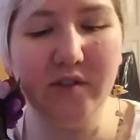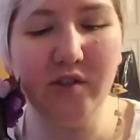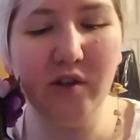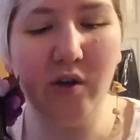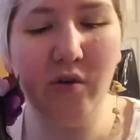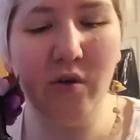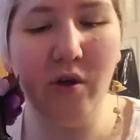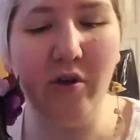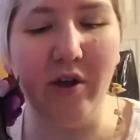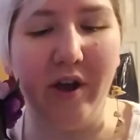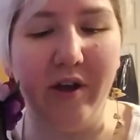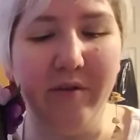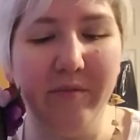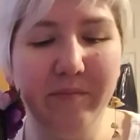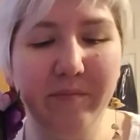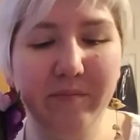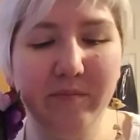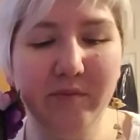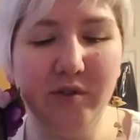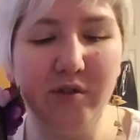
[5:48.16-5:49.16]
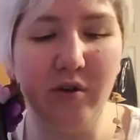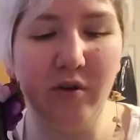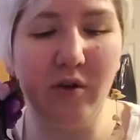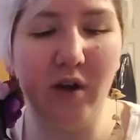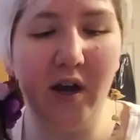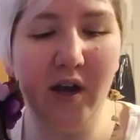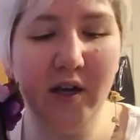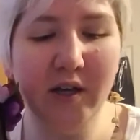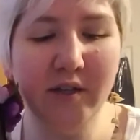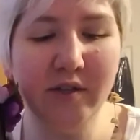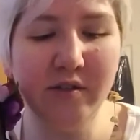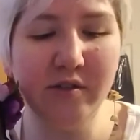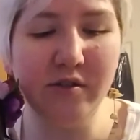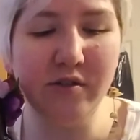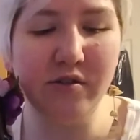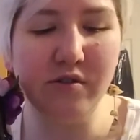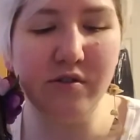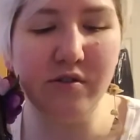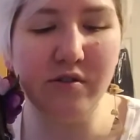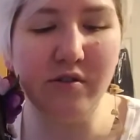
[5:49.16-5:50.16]
Okay. So I
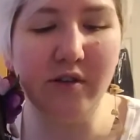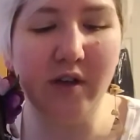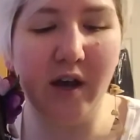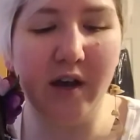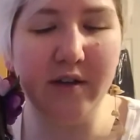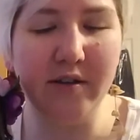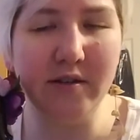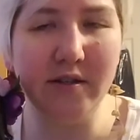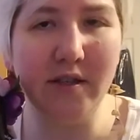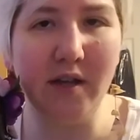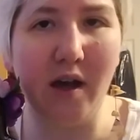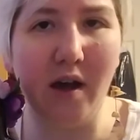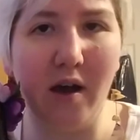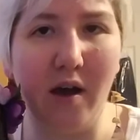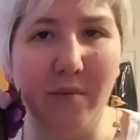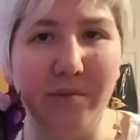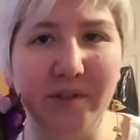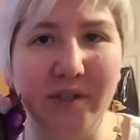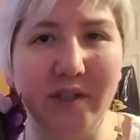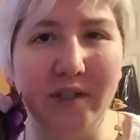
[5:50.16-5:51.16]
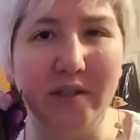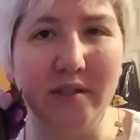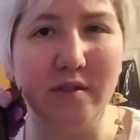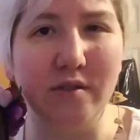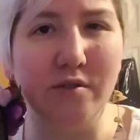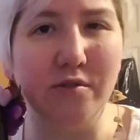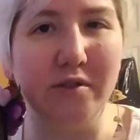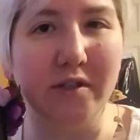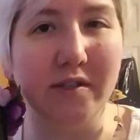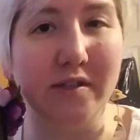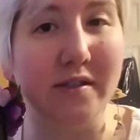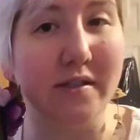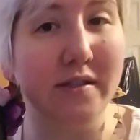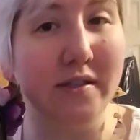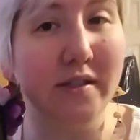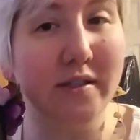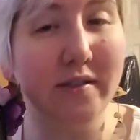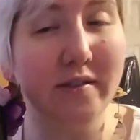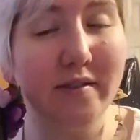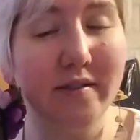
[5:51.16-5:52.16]
got into the hobby in
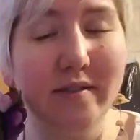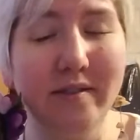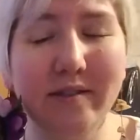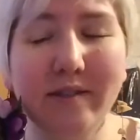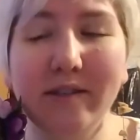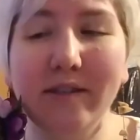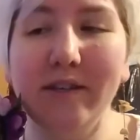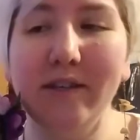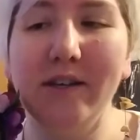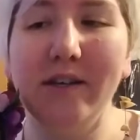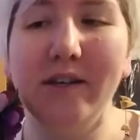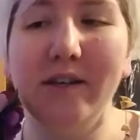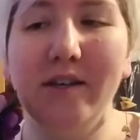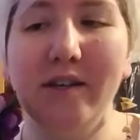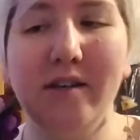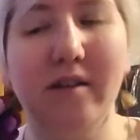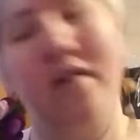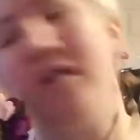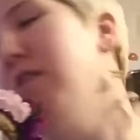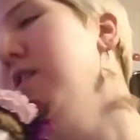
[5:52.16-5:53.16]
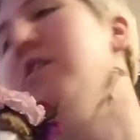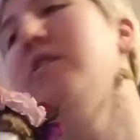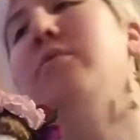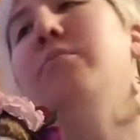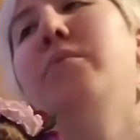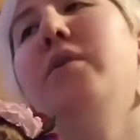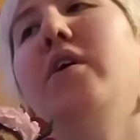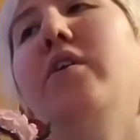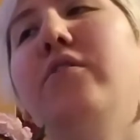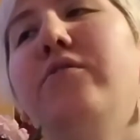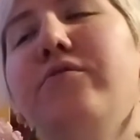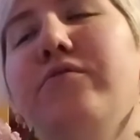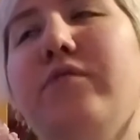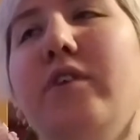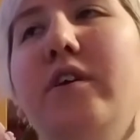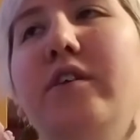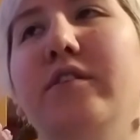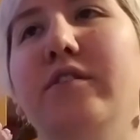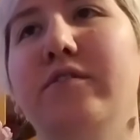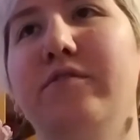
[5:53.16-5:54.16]
2006. A
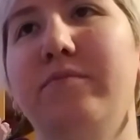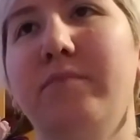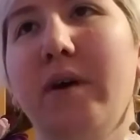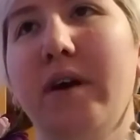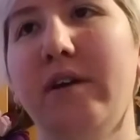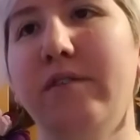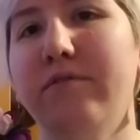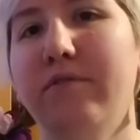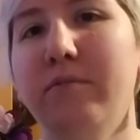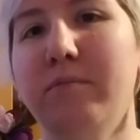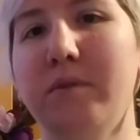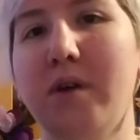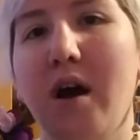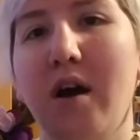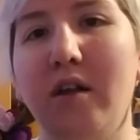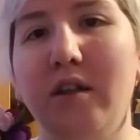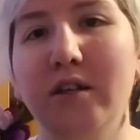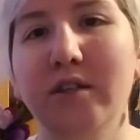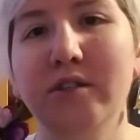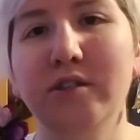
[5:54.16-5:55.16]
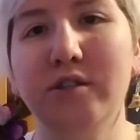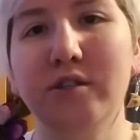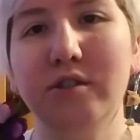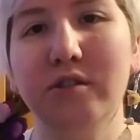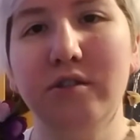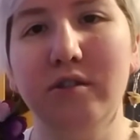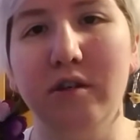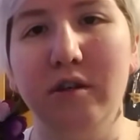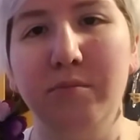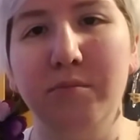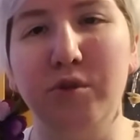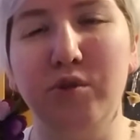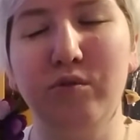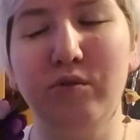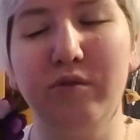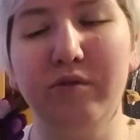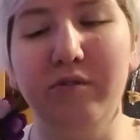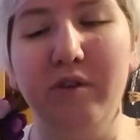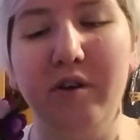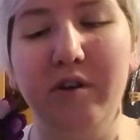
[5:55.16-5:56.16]
friend of mine from college, a
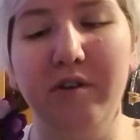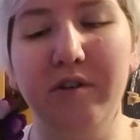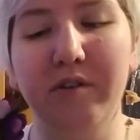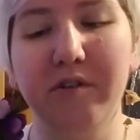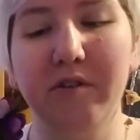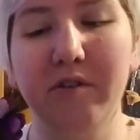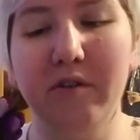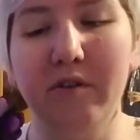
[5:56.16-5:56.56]
mutual friend,